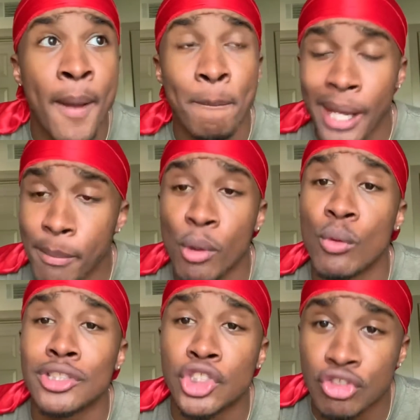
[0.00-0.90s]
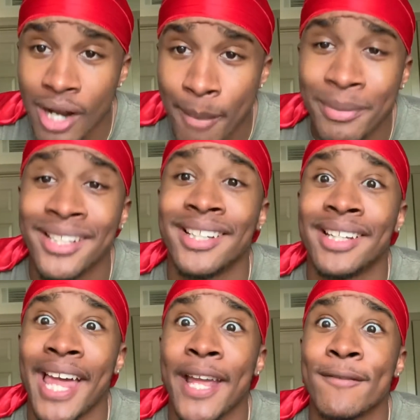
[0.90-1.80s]
People were dropping
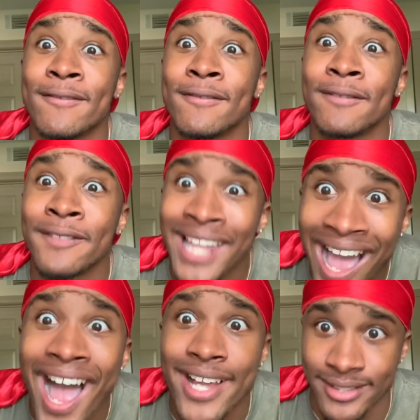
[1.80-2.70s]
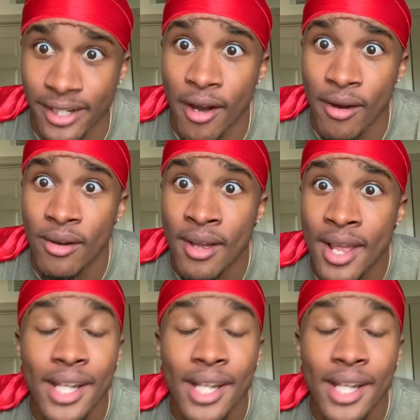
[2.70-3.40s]
like flies, y'all.